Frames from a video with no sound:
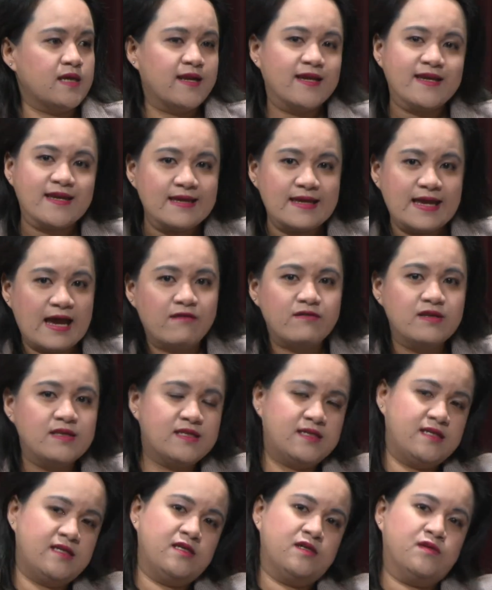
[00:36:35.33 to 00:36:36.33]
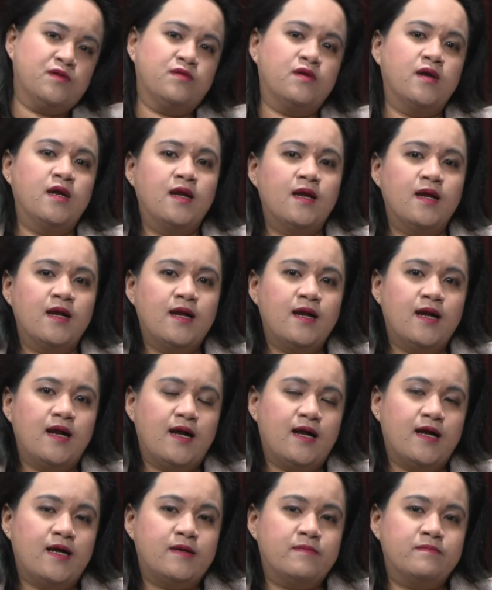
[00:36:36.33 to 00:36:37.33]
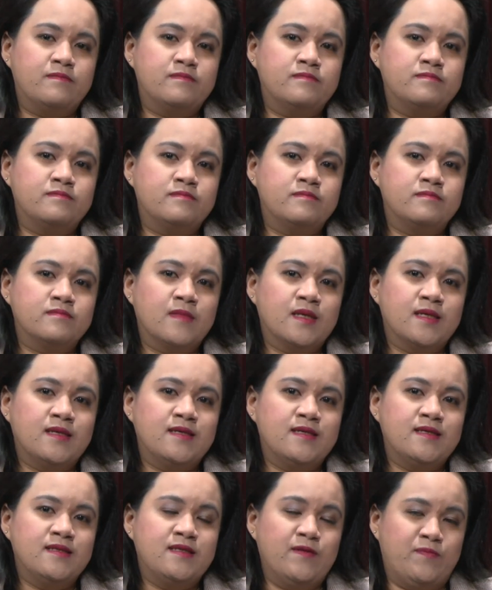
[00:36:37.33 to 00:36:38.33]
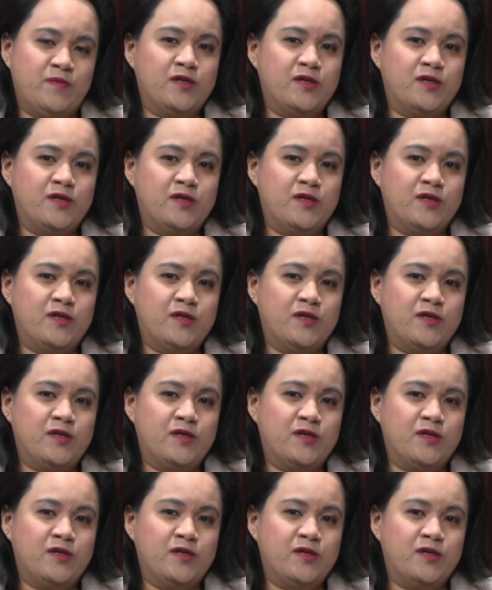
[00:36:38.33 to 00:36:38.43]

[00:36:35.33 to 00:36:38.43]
And I can guarantee you that